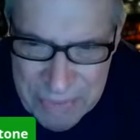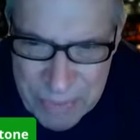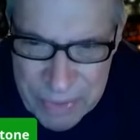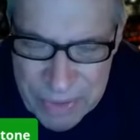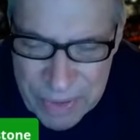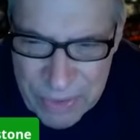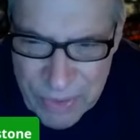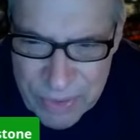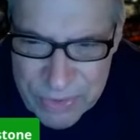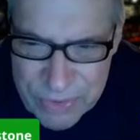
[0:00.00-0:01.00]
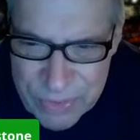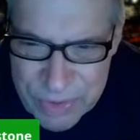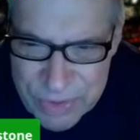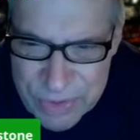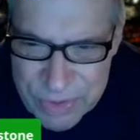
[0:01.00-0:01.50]
with her
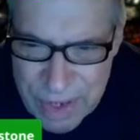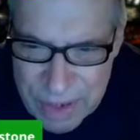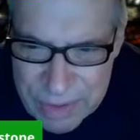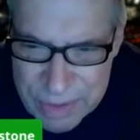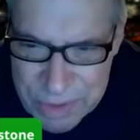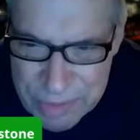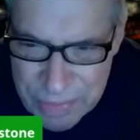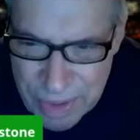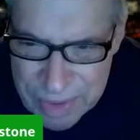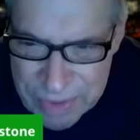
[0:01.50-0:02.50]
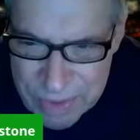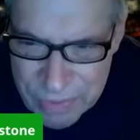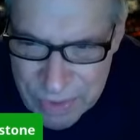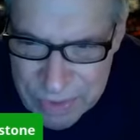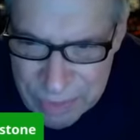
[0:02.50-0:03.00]
lawsuits challenging Biden's
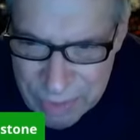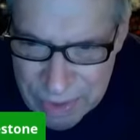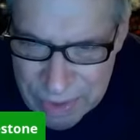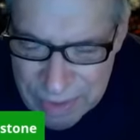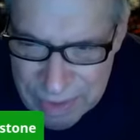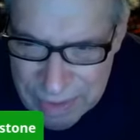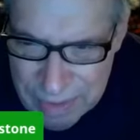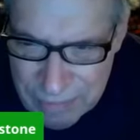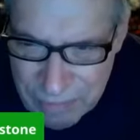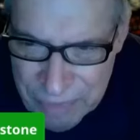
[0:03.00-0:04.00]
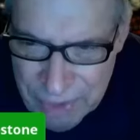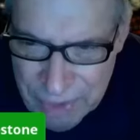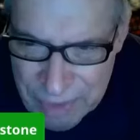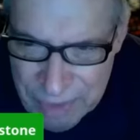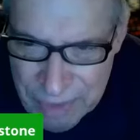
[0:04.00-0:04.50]
victory.
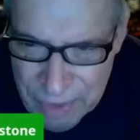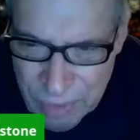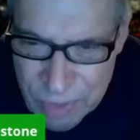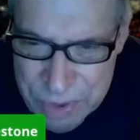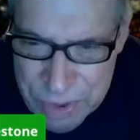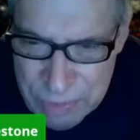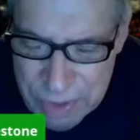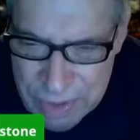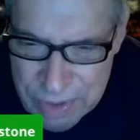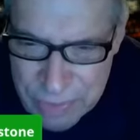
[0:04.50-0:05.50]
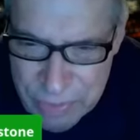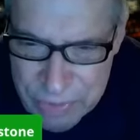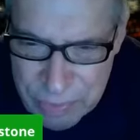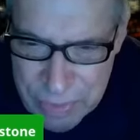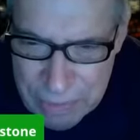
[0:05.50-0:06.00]
Yeah, all she released was
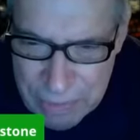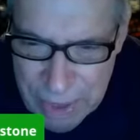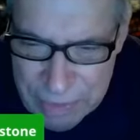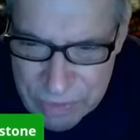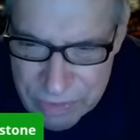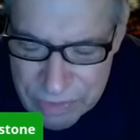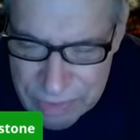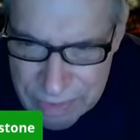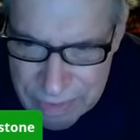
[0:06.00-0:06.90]
a big mess.